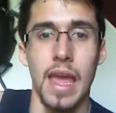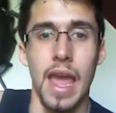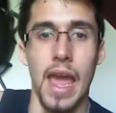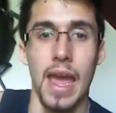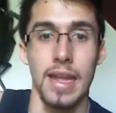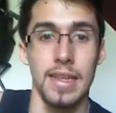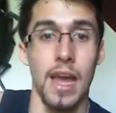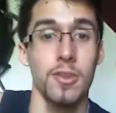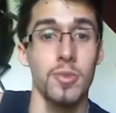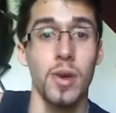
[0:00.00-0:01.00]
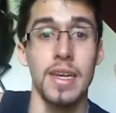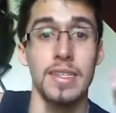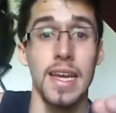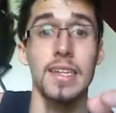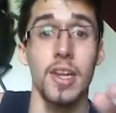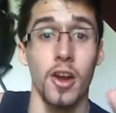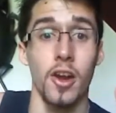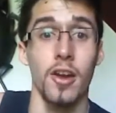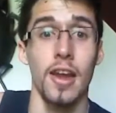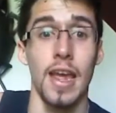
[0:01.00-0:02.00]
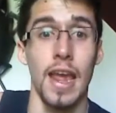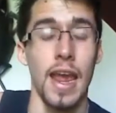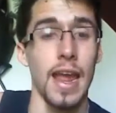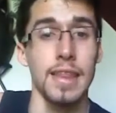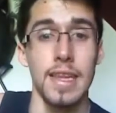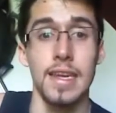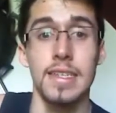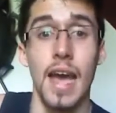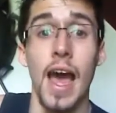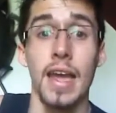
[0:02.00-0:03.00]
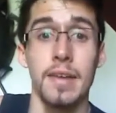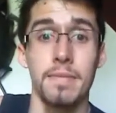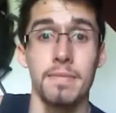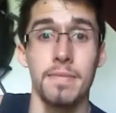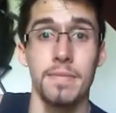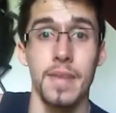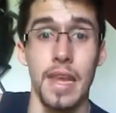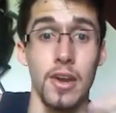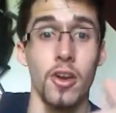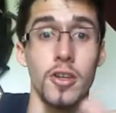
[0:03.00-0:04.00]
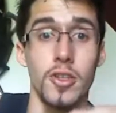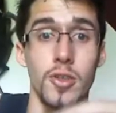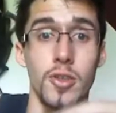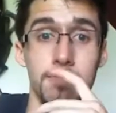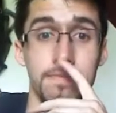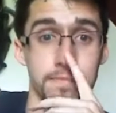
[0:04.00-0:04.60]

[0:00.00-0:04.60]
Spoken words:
And that's what he said to her, and then he died in her dream.